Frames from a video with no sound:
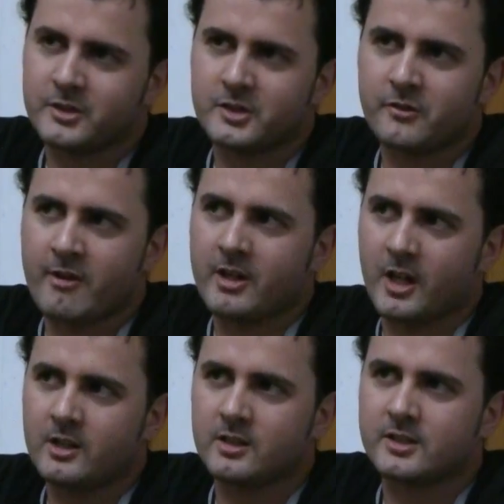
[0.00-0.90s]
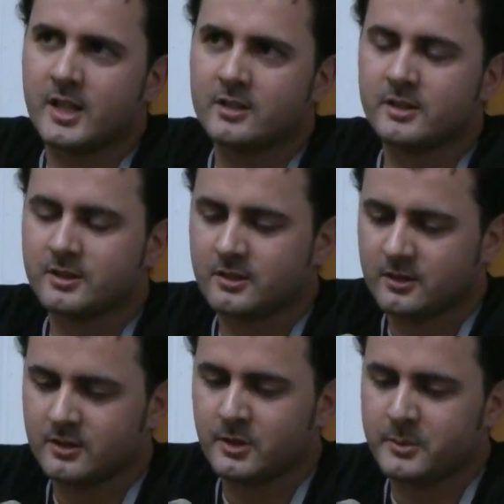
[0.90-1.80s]
she's very kindly sent
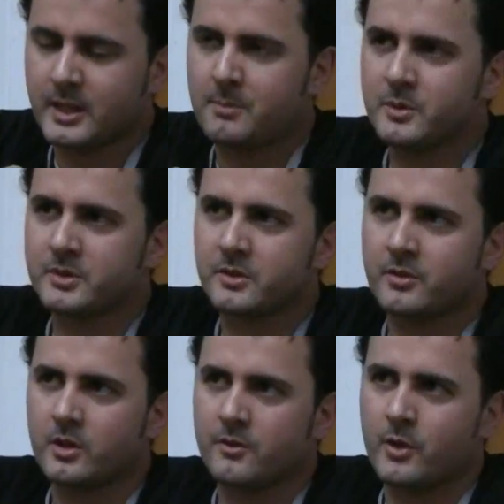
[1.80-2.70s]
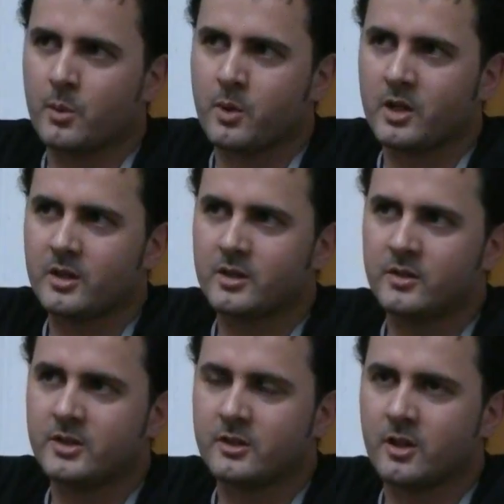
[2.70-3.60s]
us some samples of her work,
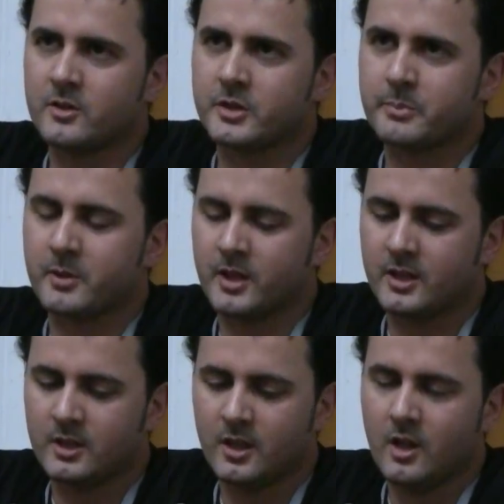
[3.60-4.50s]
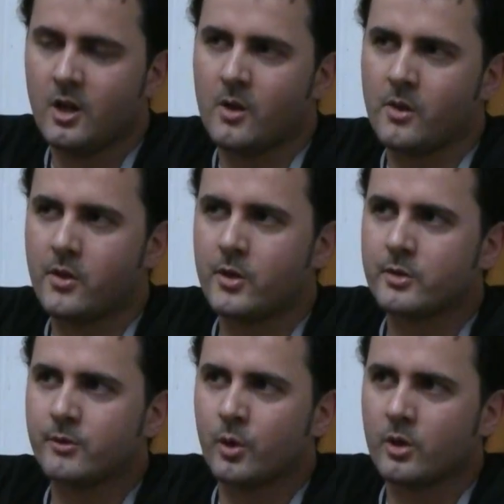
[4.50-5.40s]
and these are on display on the
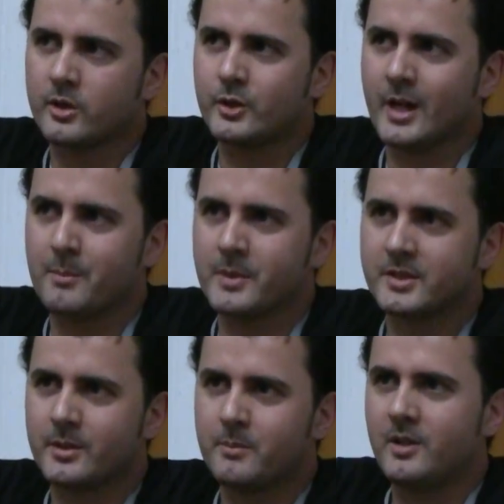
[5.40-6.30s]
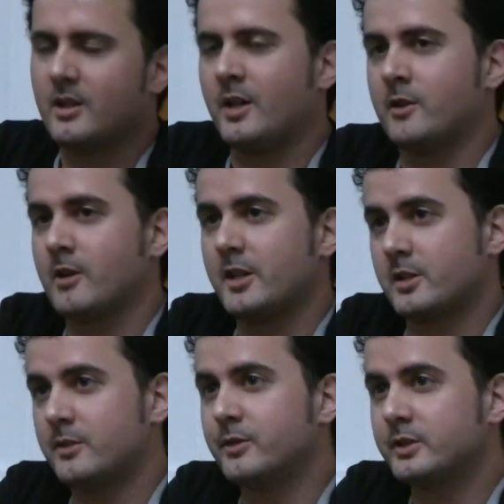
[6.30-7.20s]
third floor. You can't miss them, and they're
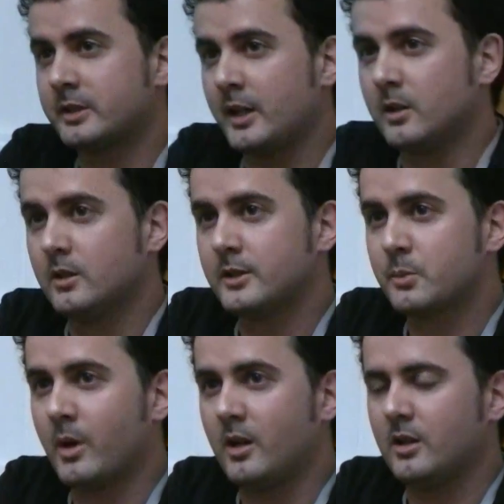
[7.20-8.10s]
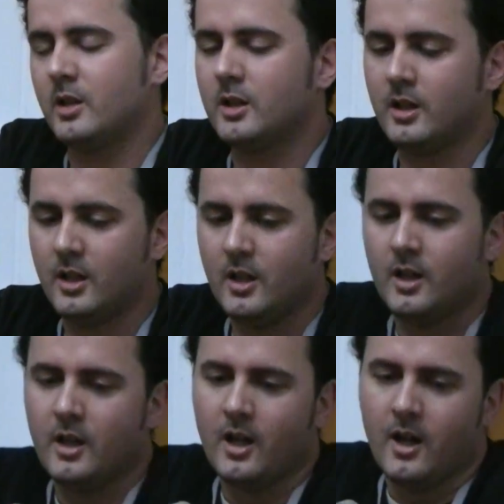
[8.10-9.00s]
actually for sale as well.
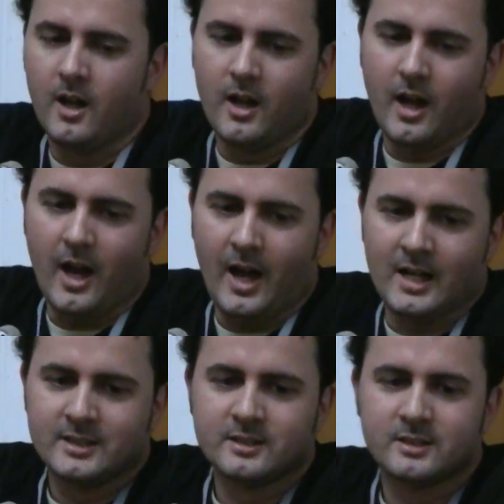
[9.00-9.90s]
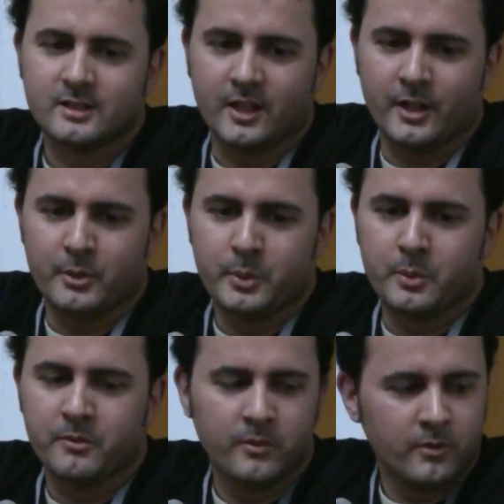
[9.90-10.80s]
And we
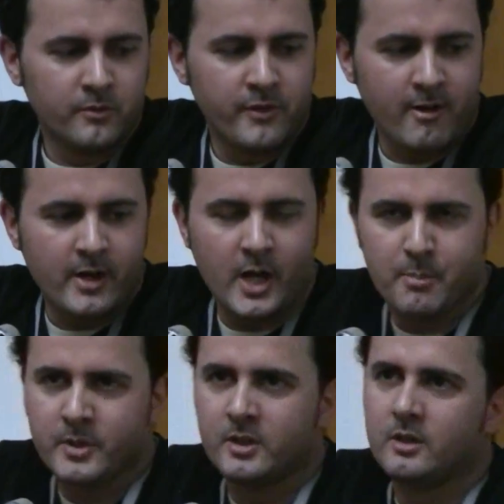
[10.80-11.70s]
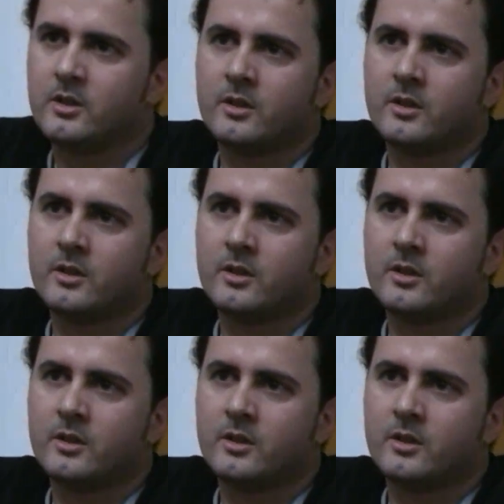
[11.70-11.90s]
were very happy